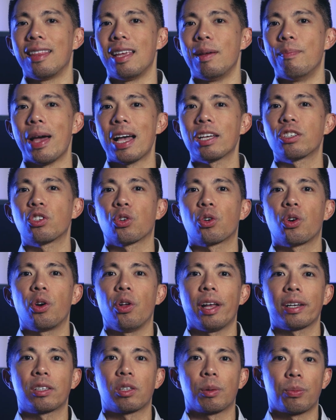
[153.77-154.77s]
the Master
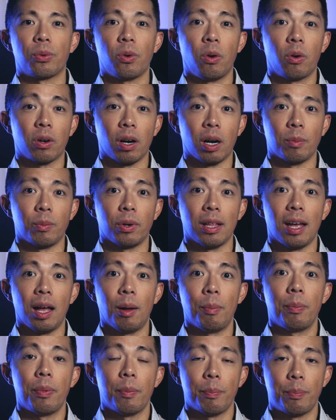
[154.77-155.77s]
Collector program will
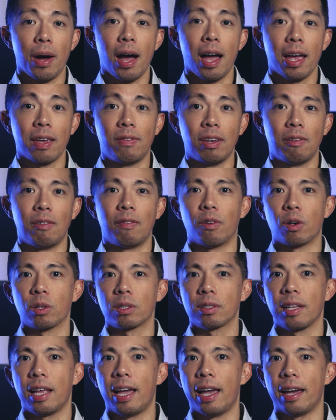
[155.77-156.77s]
help buy
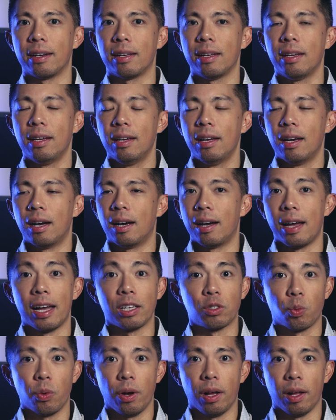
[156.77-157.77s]
Veveverse land
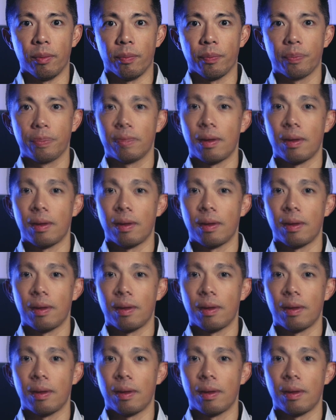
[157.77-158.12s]
as well.